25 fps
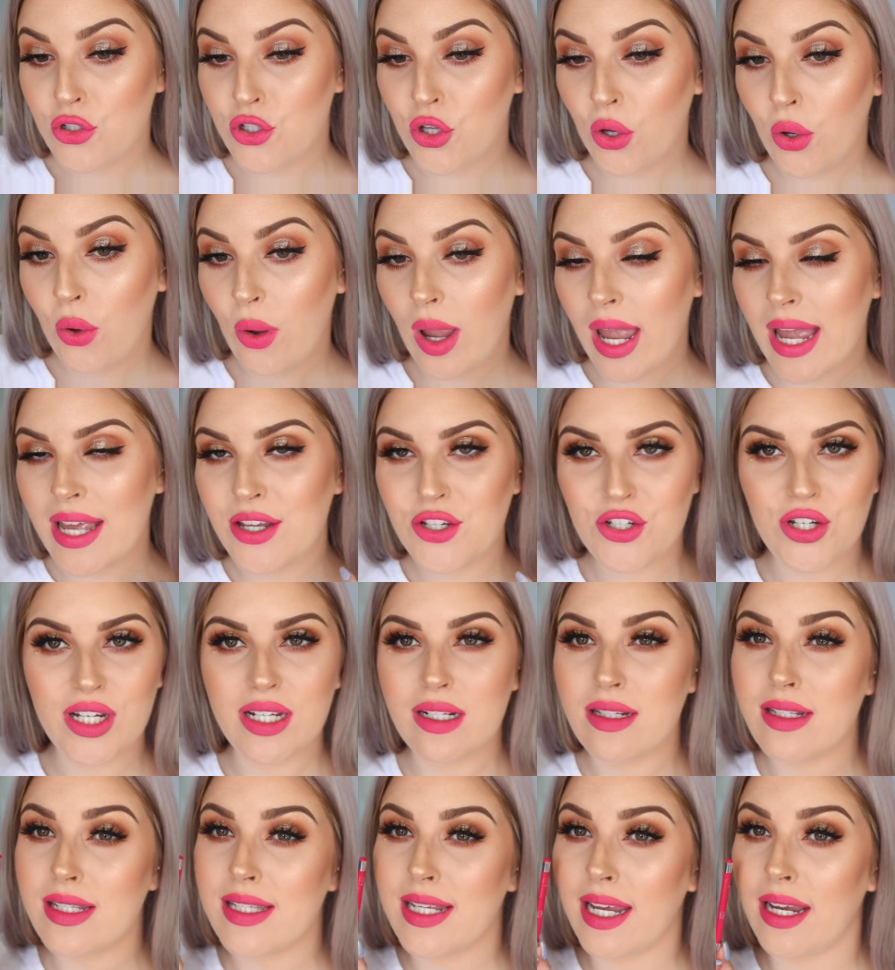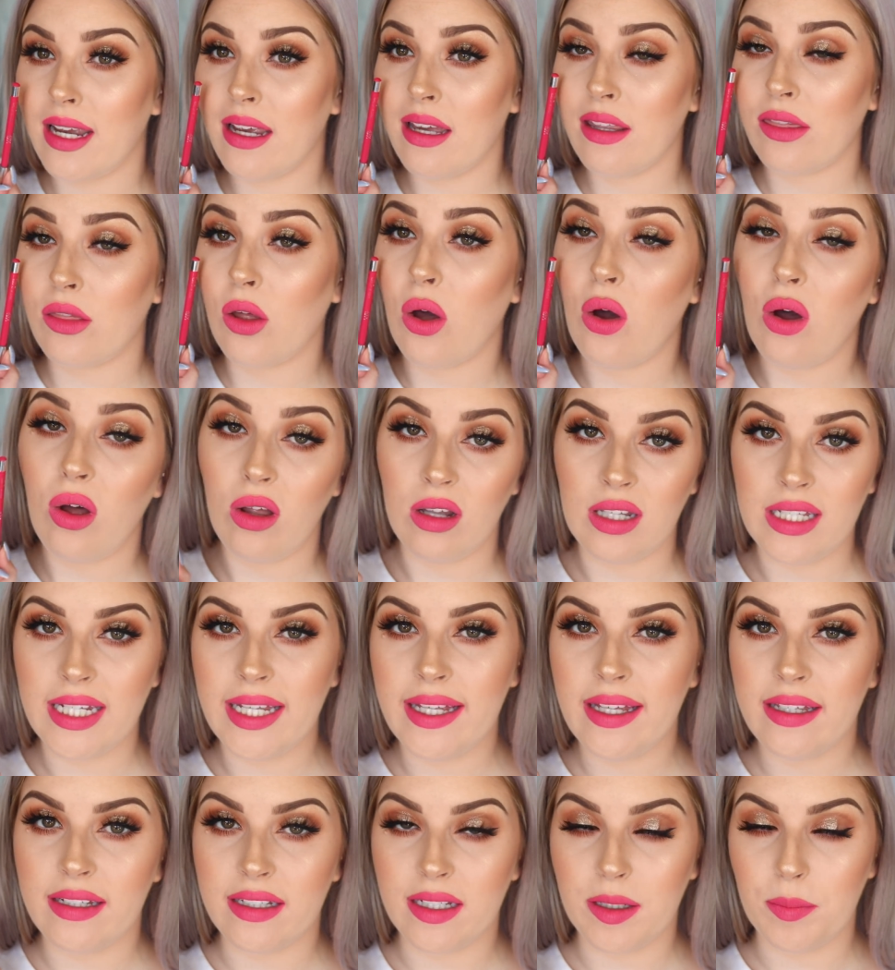So as you can see, the
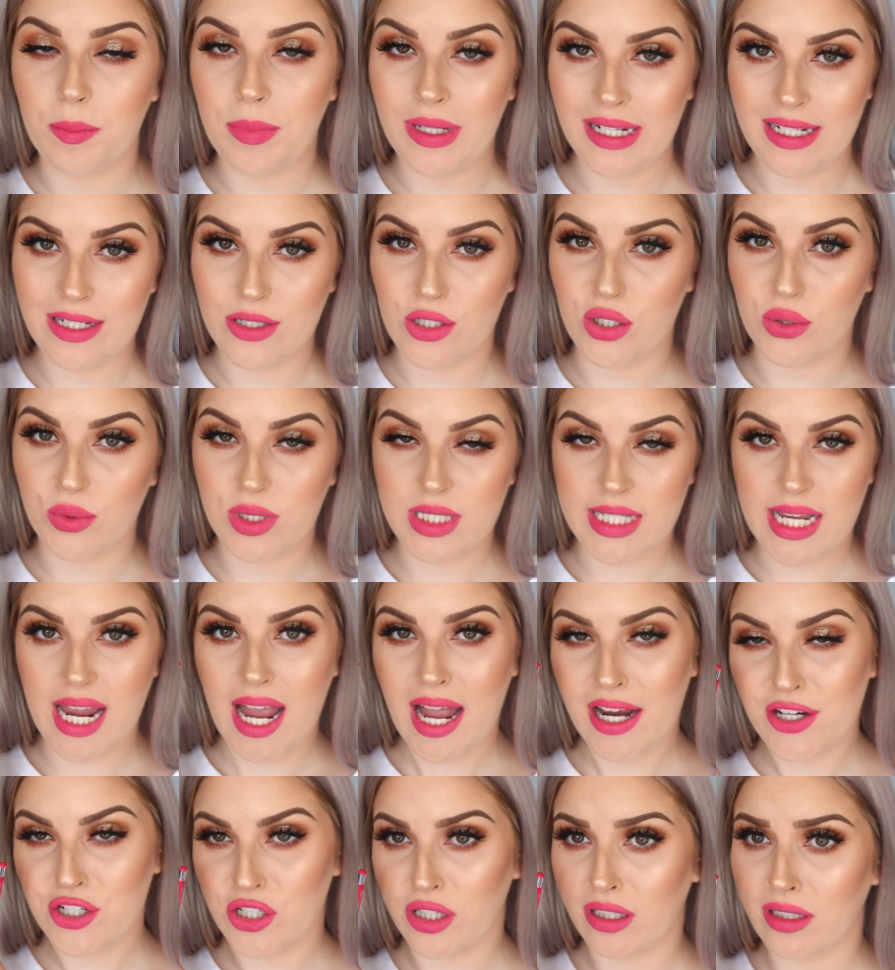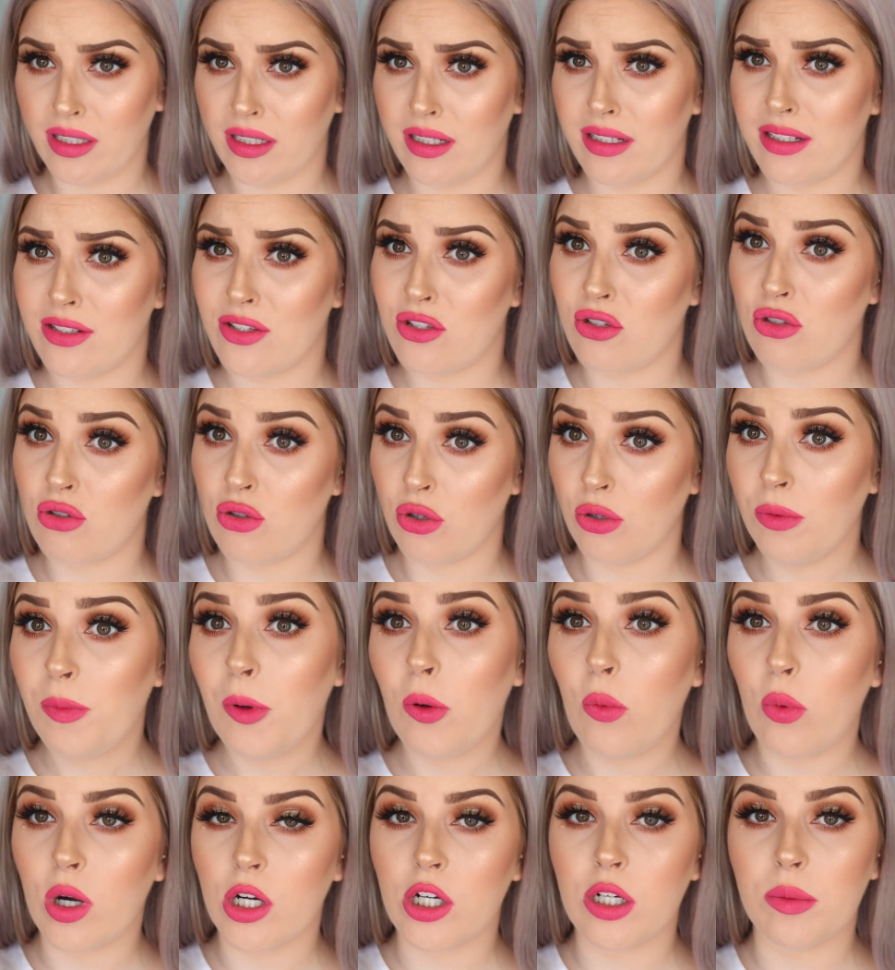Holly lip pencil is actually
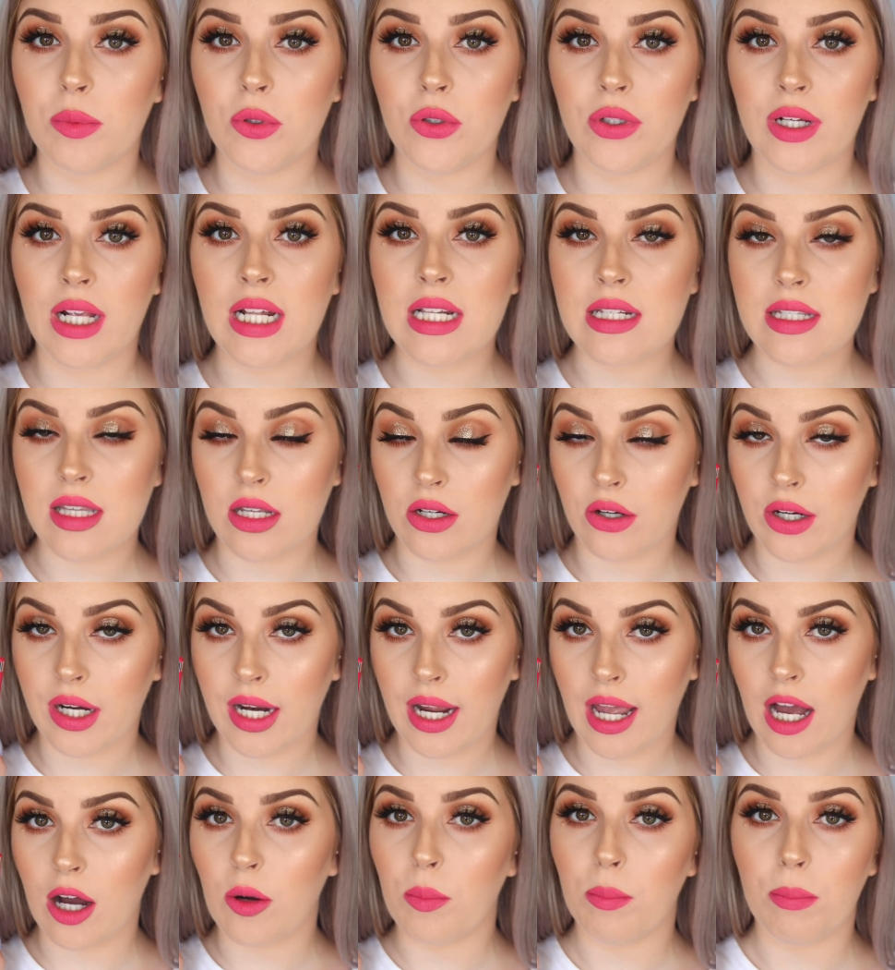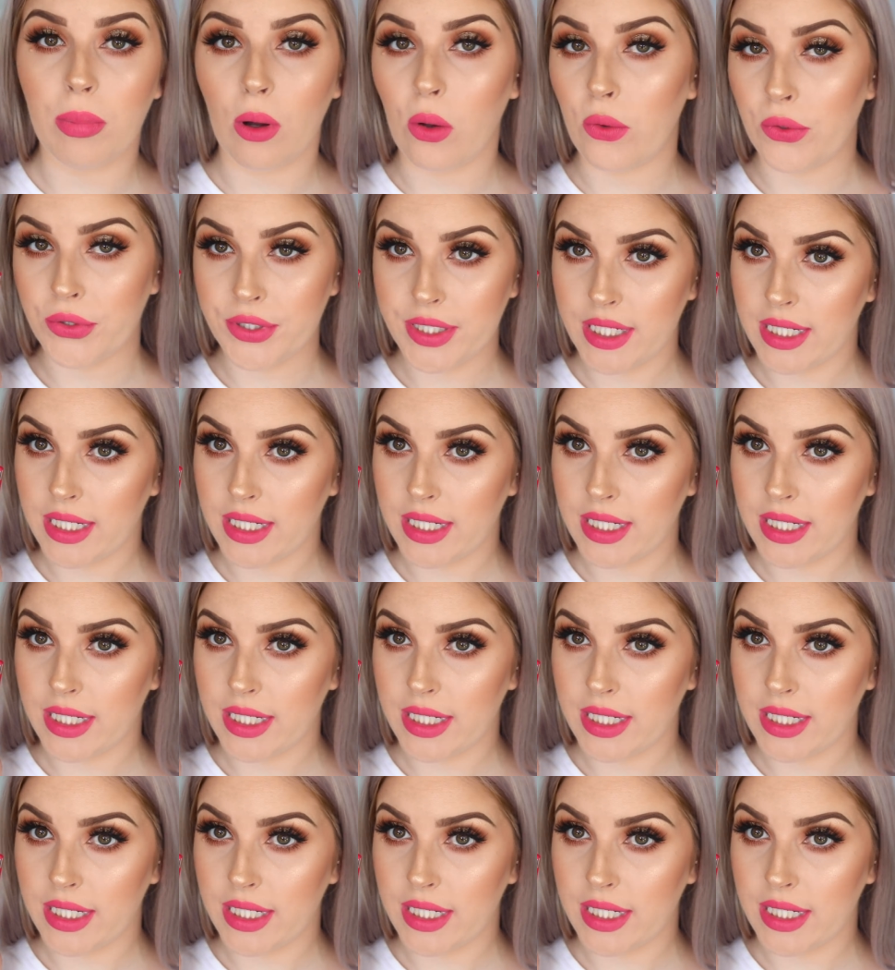super wearable considering how bold